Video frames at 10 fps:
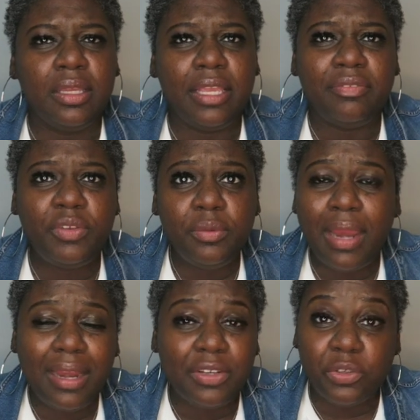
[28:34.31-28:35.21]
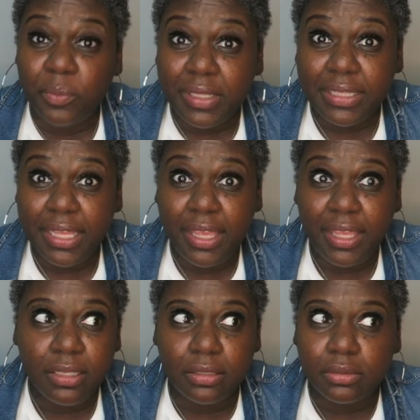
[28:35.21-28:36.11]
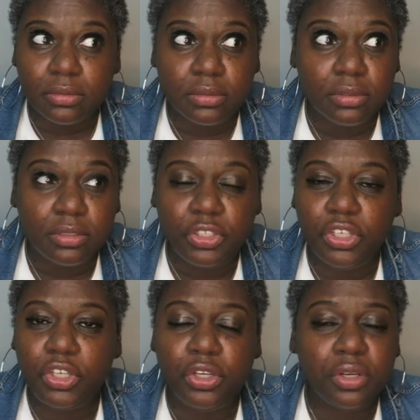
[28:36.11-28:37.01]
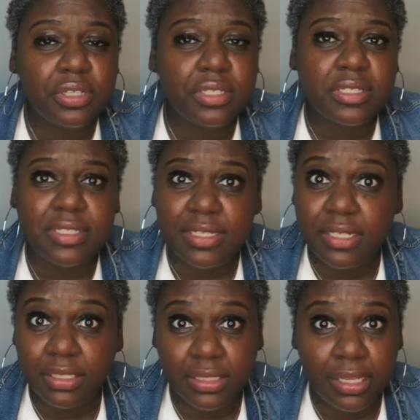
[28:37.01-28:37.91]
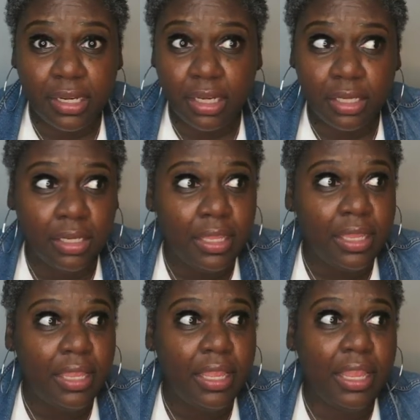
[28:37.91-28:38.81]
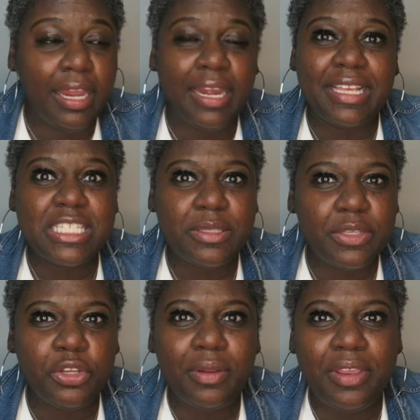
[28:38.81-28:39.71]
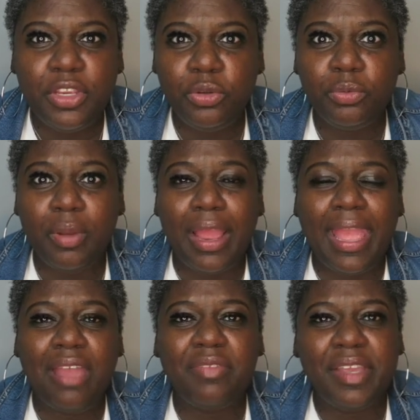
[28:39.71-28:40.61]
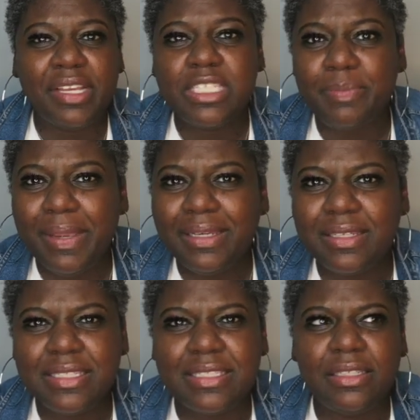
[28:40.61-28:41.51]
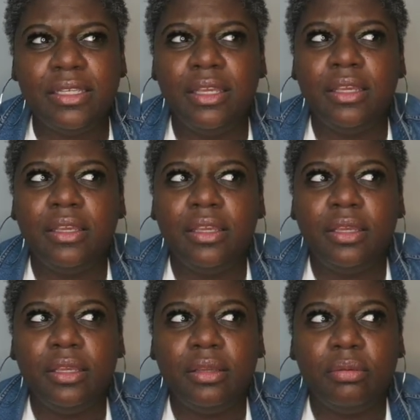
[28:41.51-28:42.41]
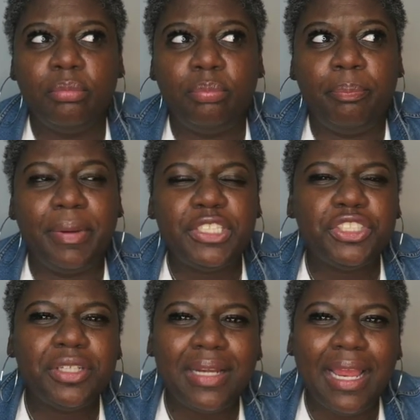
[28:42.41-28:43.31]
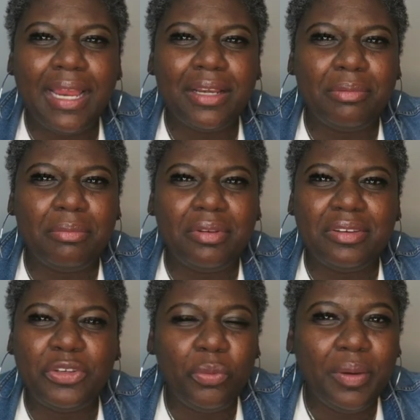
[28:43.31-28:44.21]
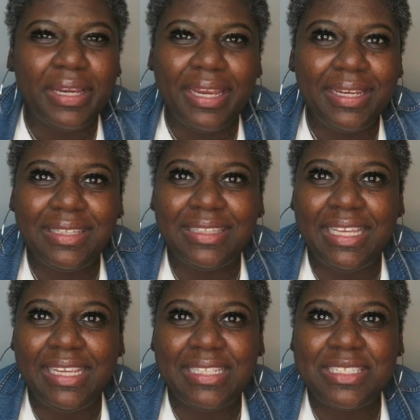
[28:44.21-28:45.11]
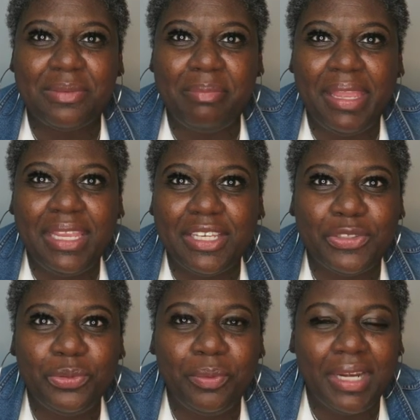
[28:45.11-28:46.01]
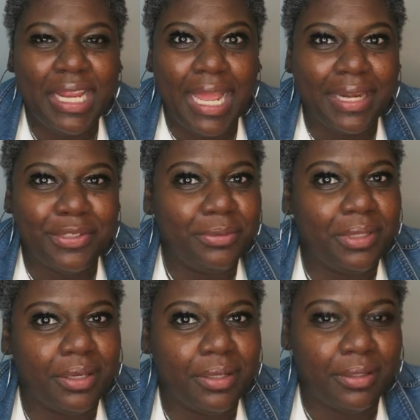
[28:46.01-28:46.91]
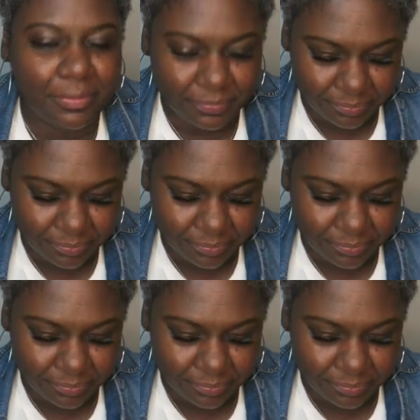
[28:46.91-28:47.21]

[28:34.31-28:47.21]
if you're not doing that, you're just sitting there and ex- you're you have an expectancy, but you're not doing anything to make it do what it got to do, y'all.